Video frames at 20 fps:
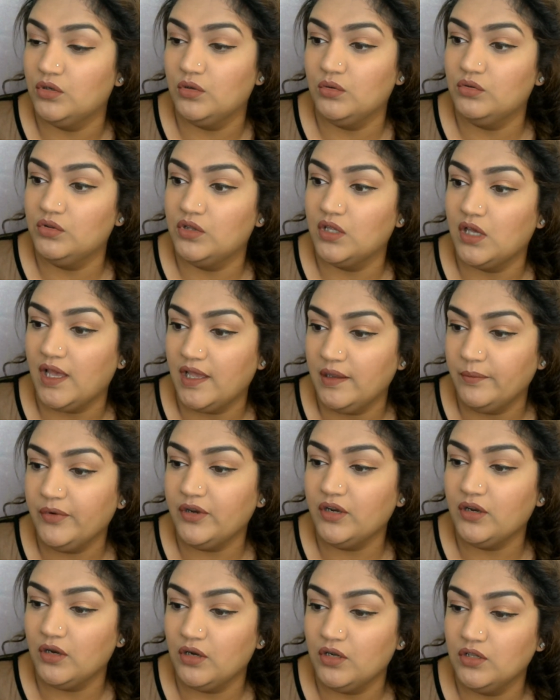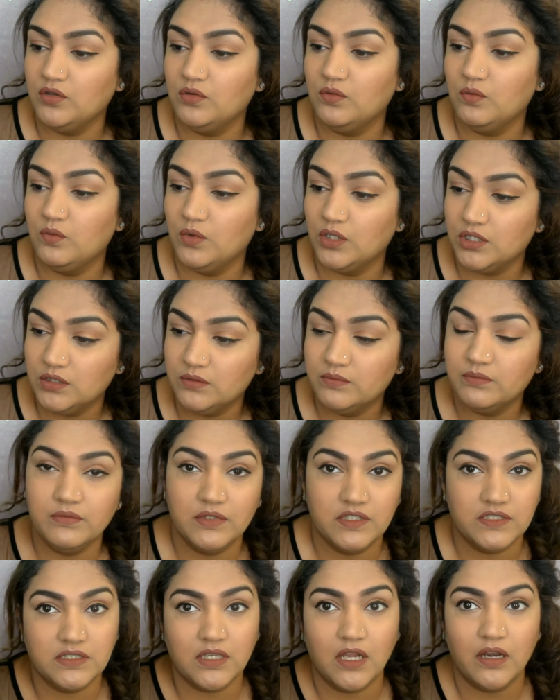the Hyper Curl Volume
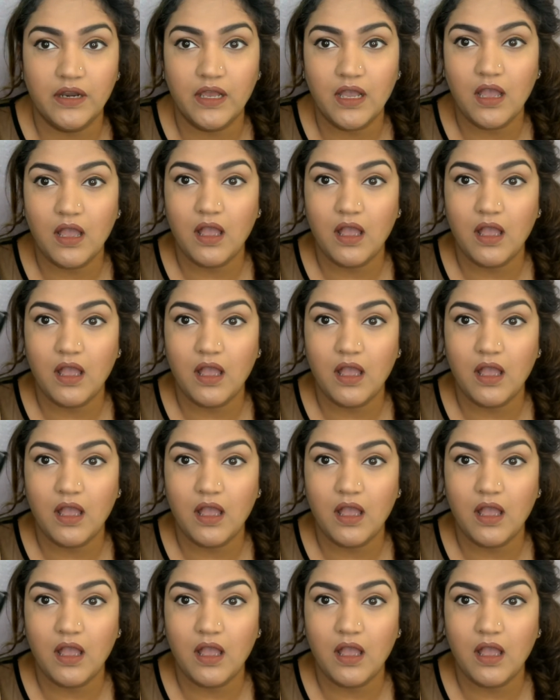Mascara.